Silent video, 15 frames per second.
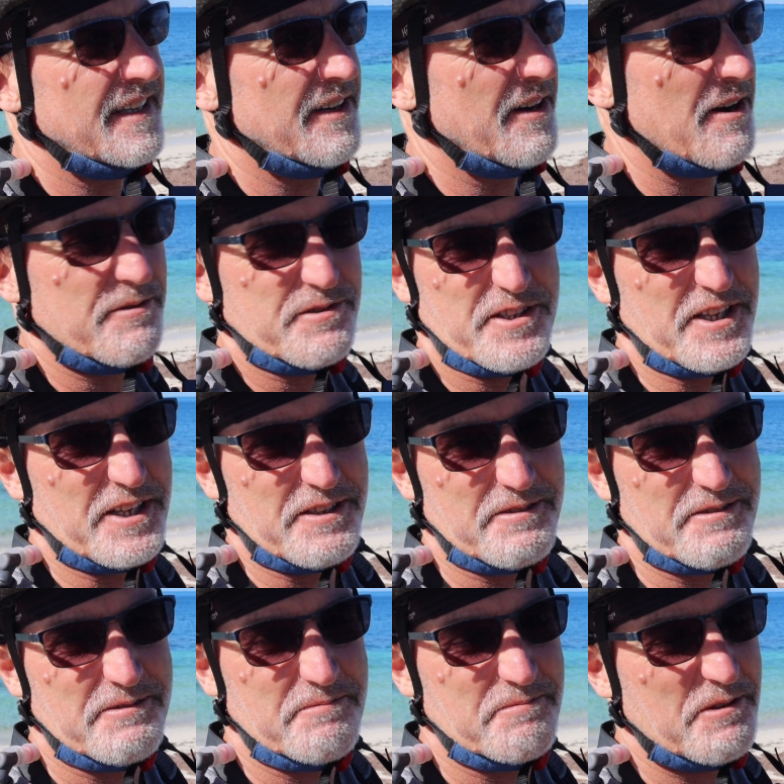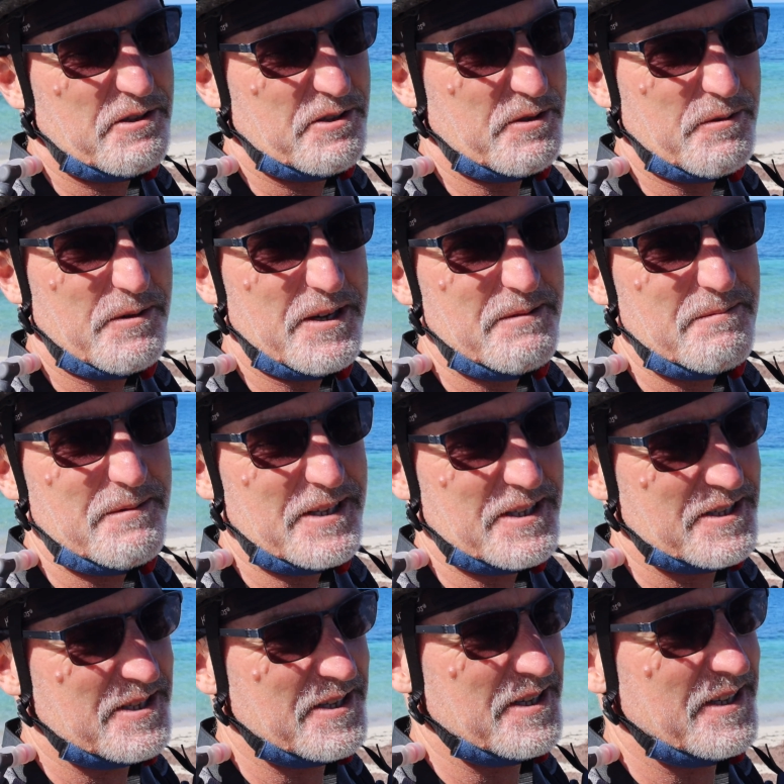I was in it not to win,
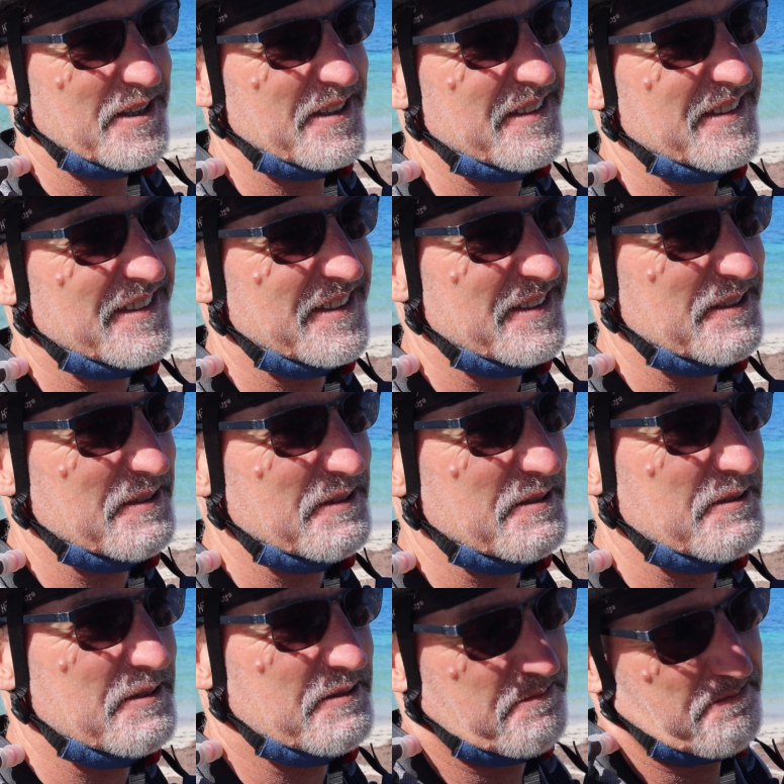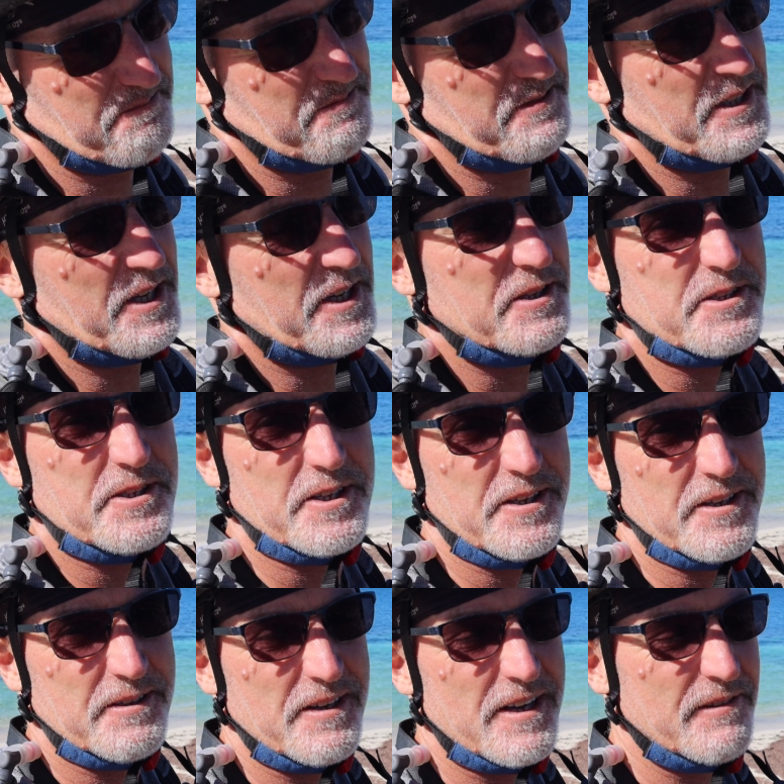but you know,
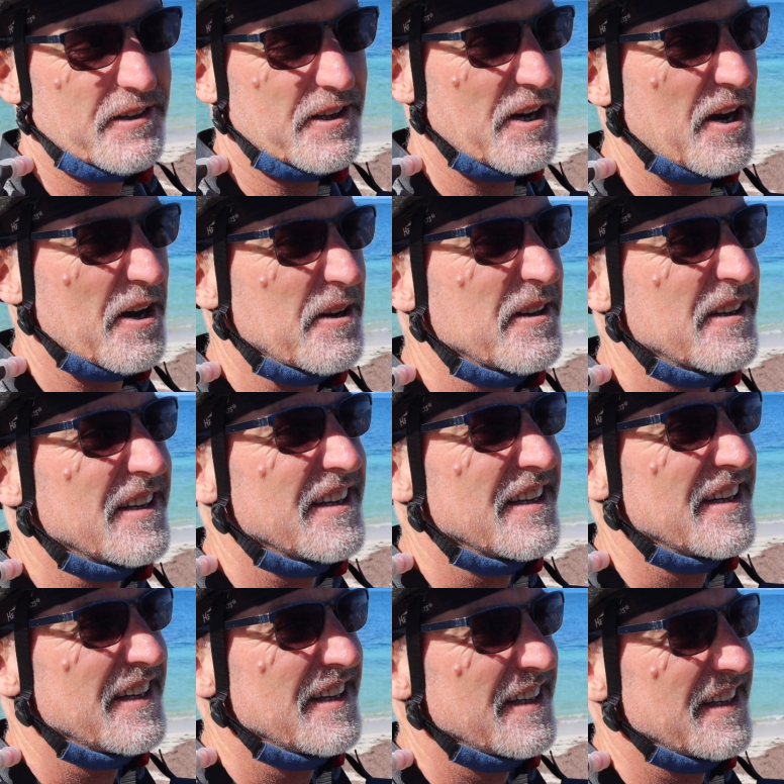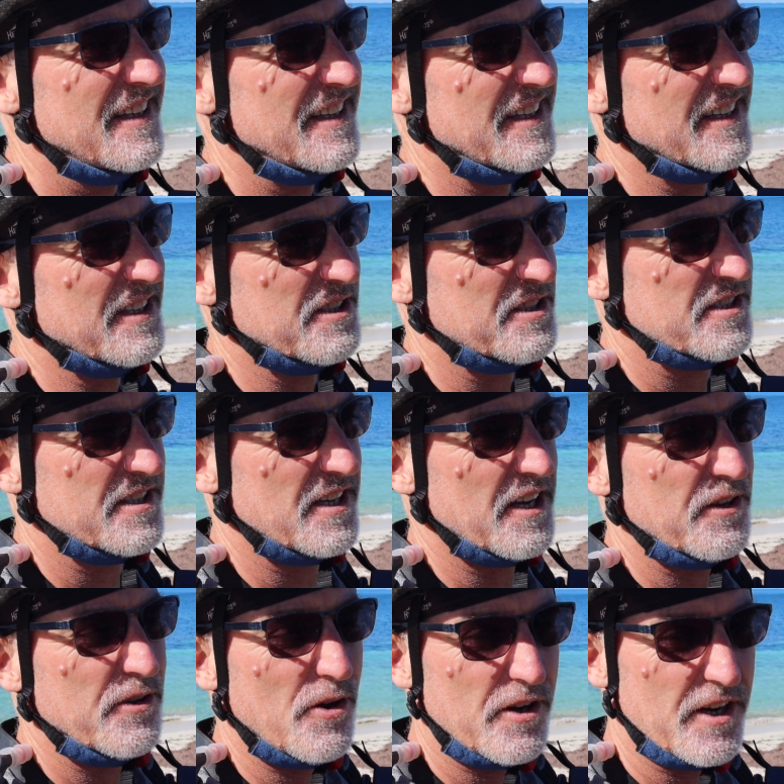to have a go. And it's
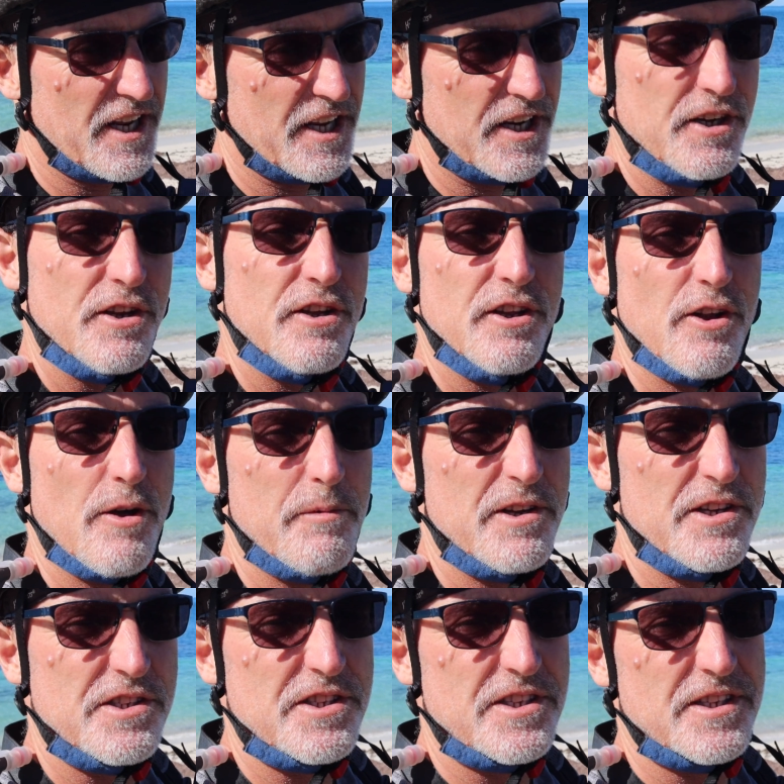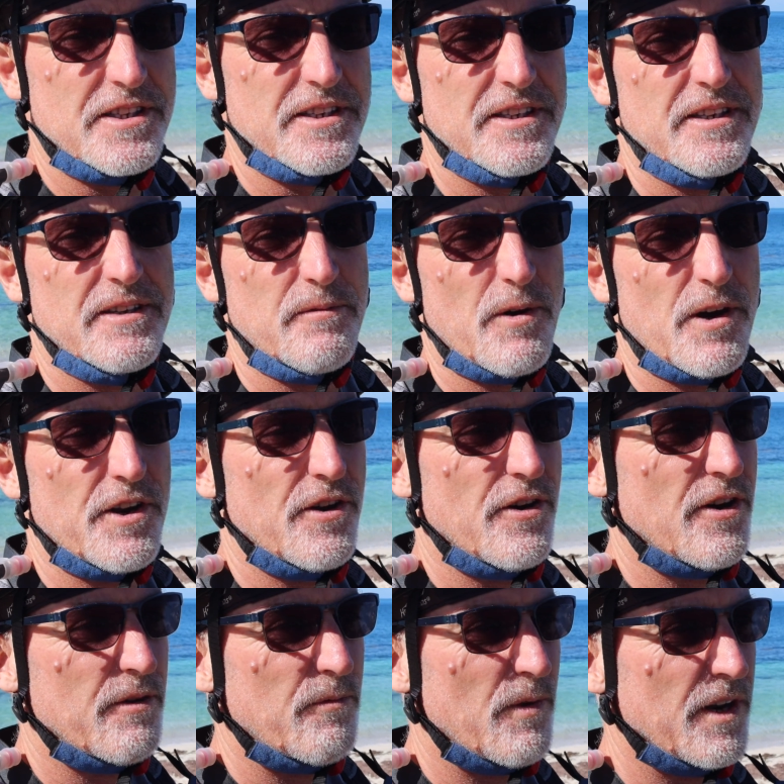19 kilometres,
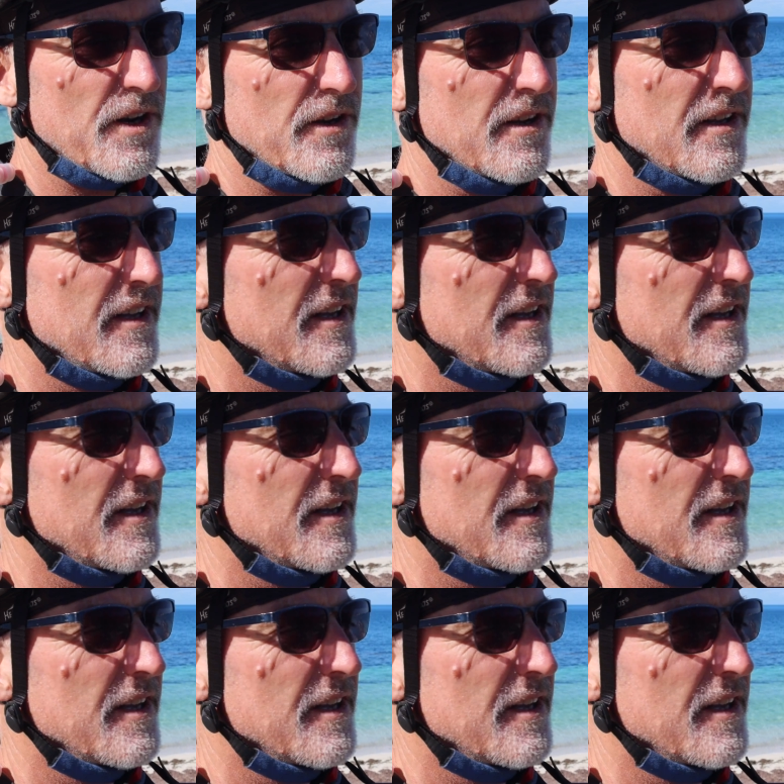19